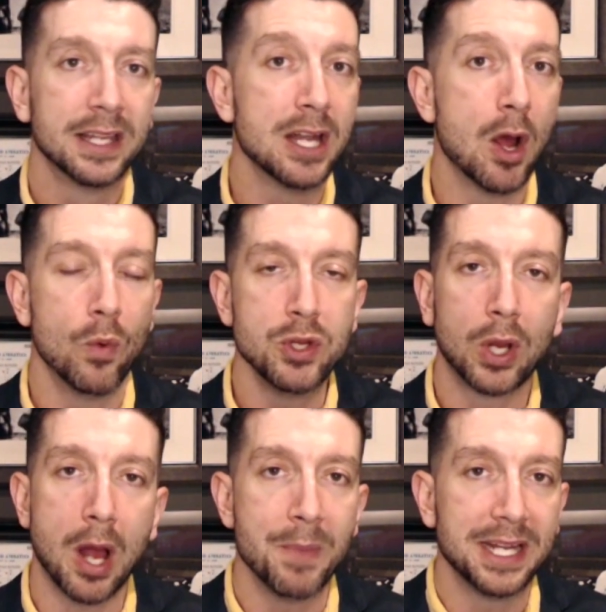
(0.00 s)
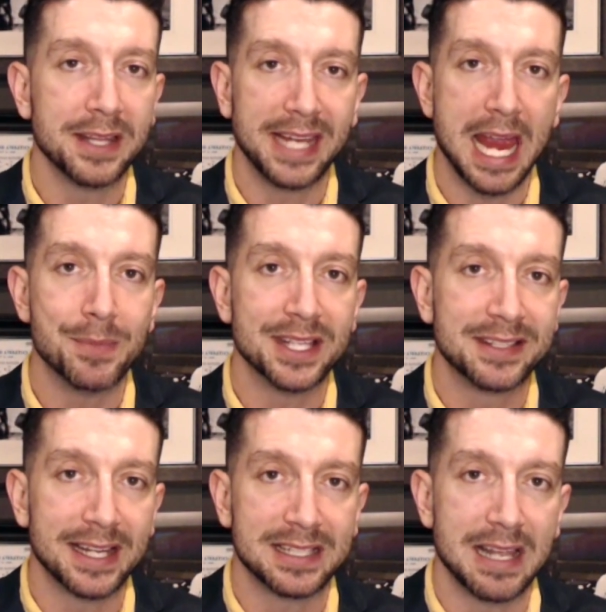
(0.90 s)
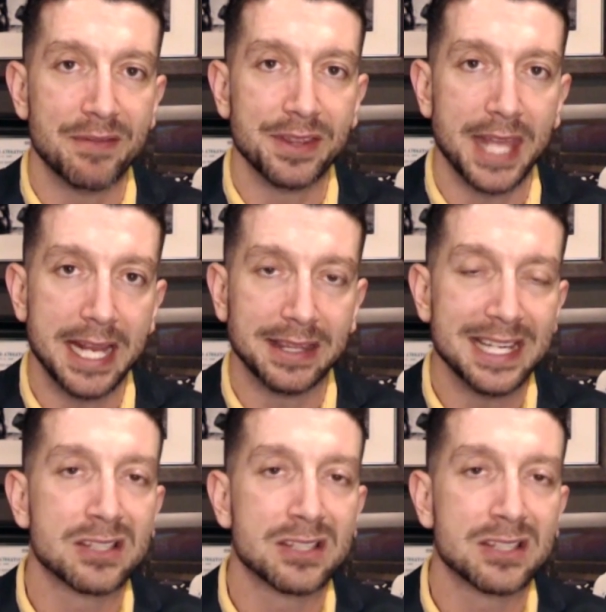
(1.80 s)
you know, when you come into the game in the 6th, 7th, 8th,